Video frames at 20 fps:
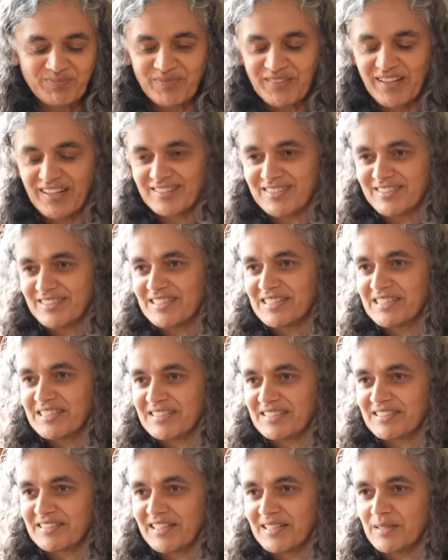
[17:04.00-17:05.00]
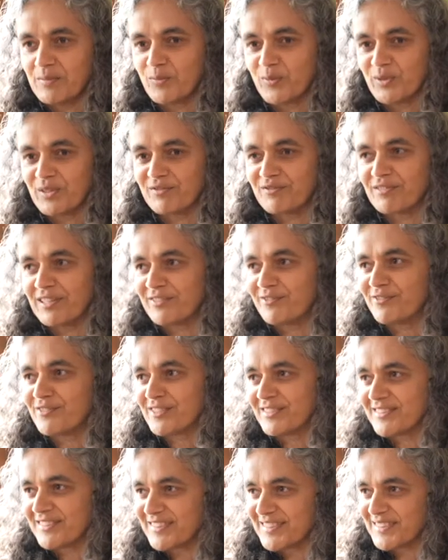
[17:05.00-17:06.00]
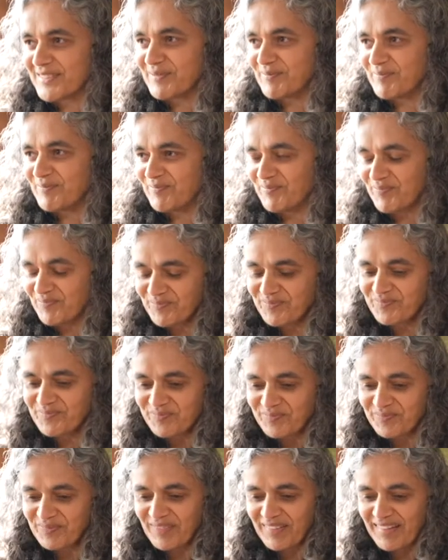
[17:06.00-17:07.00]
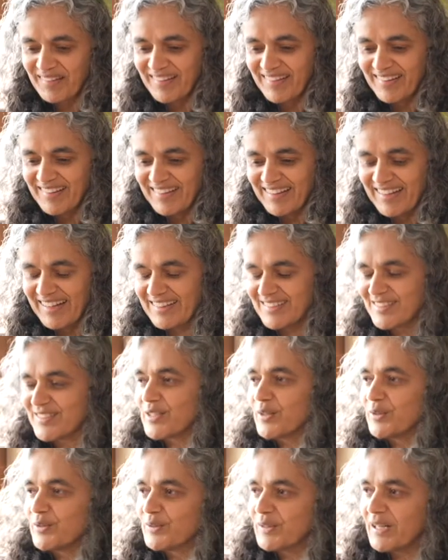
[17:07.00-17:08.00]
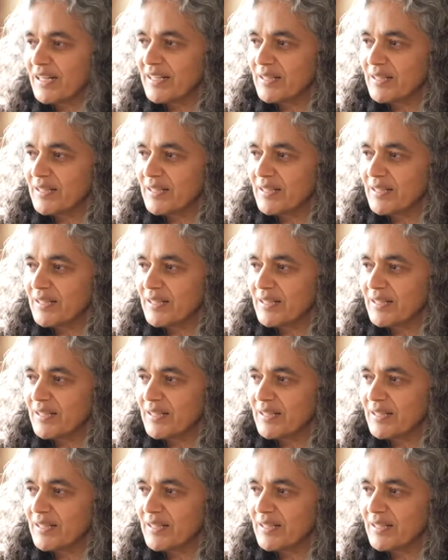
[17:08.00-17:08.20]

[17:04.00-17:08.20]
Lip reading: uttered his name with reverence. And so